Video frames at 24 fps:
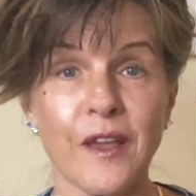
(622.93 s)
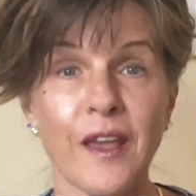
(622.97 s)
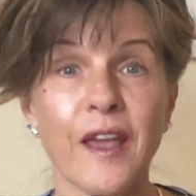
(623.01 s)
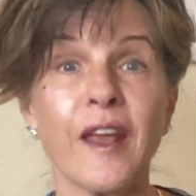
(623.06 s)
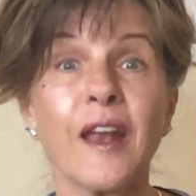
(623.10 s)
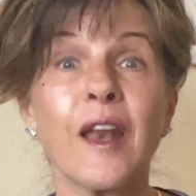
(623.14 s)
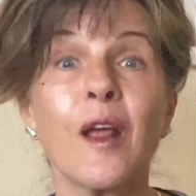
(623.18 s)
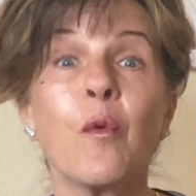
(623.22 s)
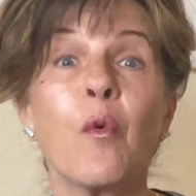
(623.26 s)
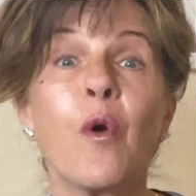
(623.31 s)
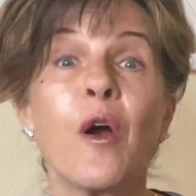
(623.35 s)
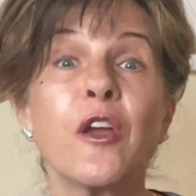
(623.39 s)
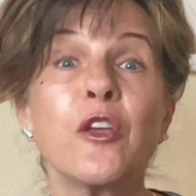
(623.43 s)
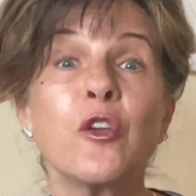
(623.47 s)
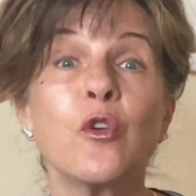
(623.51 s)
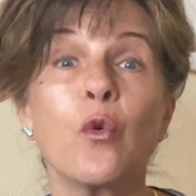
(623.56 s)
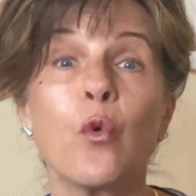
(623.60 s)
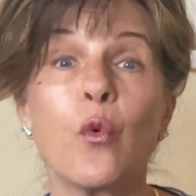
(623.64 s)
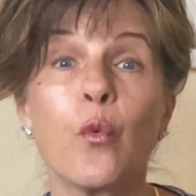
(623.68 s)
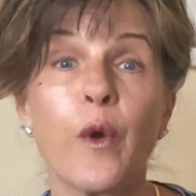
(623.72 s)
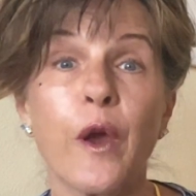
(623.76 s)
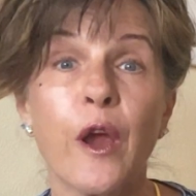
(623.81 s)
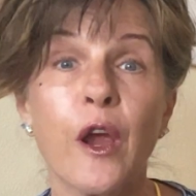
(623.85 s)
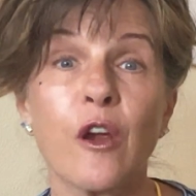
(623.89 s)
And I want you
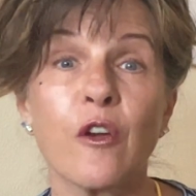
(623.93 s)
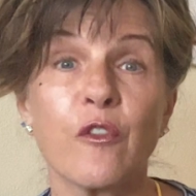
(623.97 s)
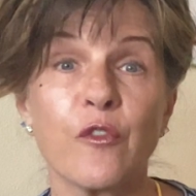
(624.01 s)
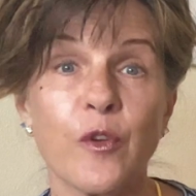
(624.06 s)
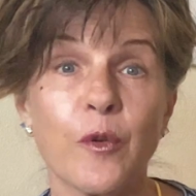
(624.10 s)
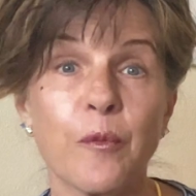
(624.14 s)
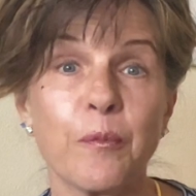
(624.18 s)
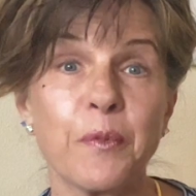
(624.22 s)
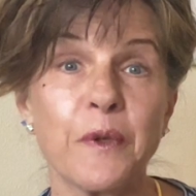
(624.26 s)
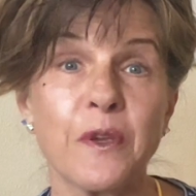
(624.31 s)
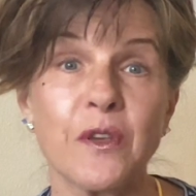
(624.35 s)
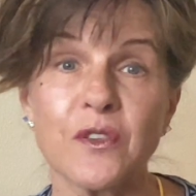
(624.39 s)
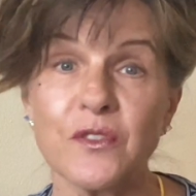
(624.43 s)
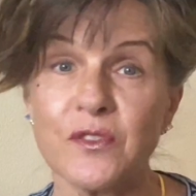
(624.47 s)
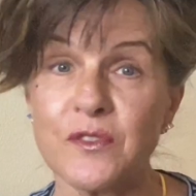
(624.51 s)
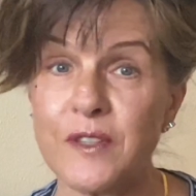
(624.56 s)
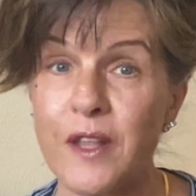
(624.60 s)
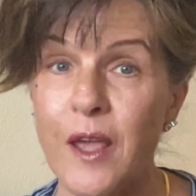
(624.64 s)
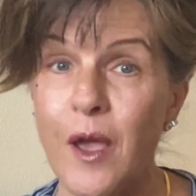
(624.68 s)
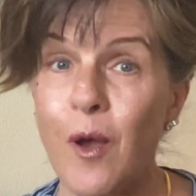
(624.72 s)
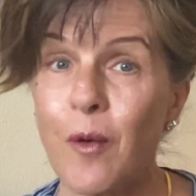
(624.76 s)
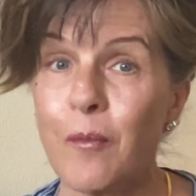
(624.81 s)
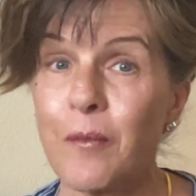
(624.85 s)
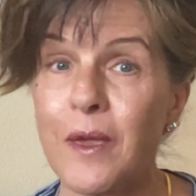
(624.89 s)
aware of it because
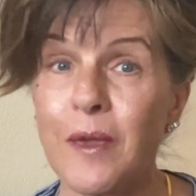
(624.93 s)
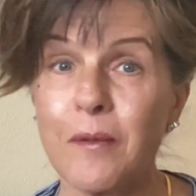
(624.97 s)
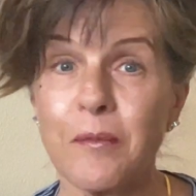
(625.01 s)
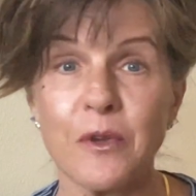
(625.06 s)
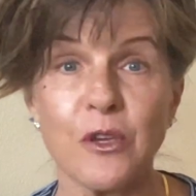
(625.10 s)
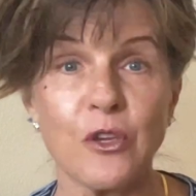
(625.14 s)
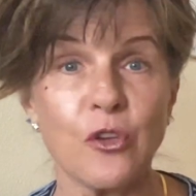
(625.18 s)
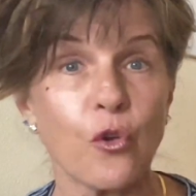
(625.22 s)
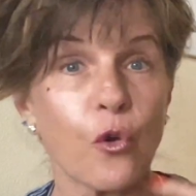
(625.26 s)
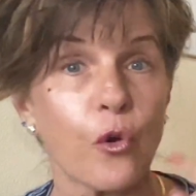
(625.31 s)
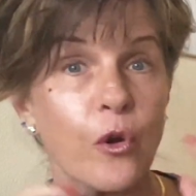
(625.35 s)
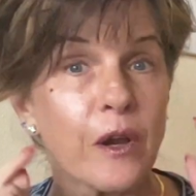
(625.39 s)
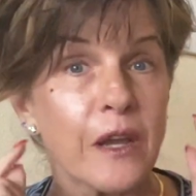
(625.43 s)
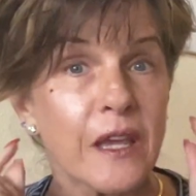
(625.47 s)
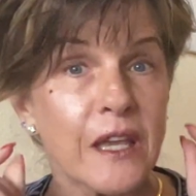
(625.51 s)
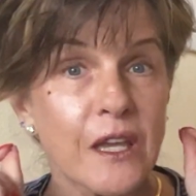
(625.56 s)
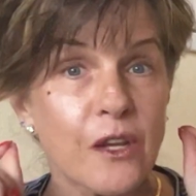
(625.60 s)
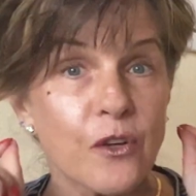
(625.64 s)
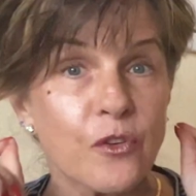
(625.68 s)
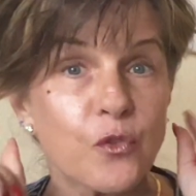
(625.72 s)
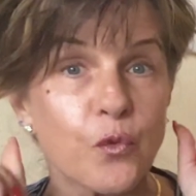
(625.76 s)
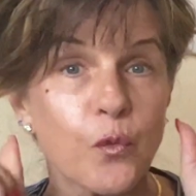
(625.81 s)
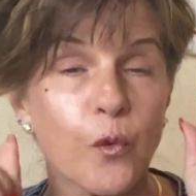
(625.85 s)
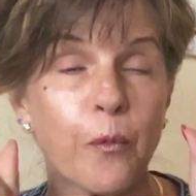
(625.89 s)
now maybe your
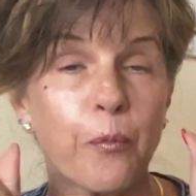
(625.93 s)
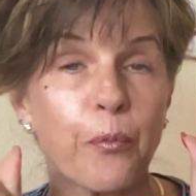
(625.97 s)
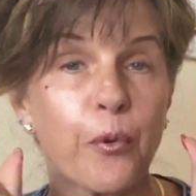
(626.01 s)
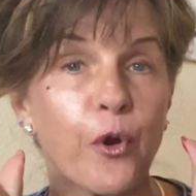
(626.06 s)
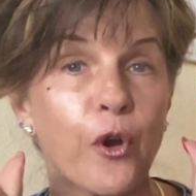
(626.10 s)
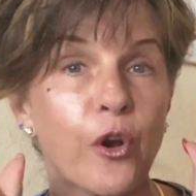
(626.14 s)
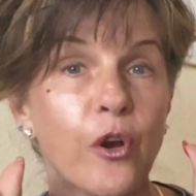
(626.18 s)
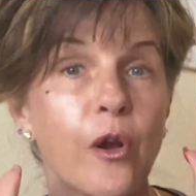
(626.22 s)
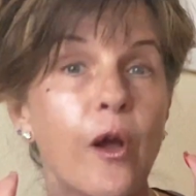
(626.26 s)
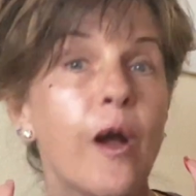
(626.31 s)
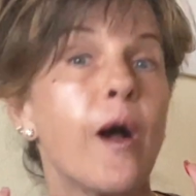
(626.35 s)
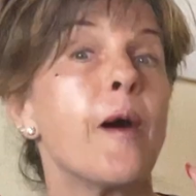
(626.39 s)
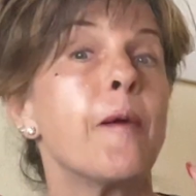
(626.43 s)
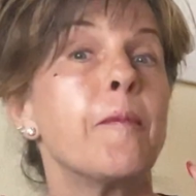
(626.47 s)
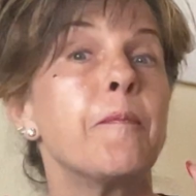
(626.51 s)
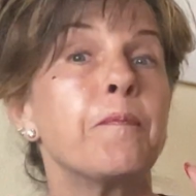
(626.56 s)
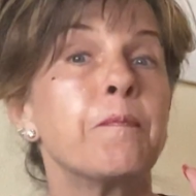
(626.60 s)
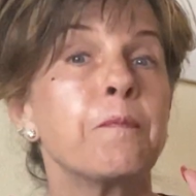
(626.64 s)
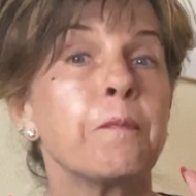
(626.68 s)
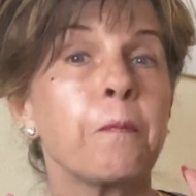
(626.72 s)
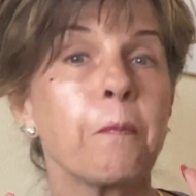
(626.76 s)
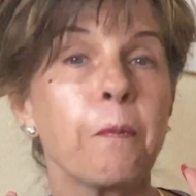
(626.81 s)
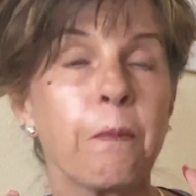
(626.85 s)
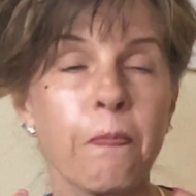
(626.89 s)
ears will perk
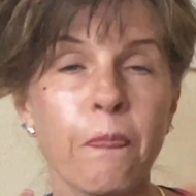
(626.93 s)
up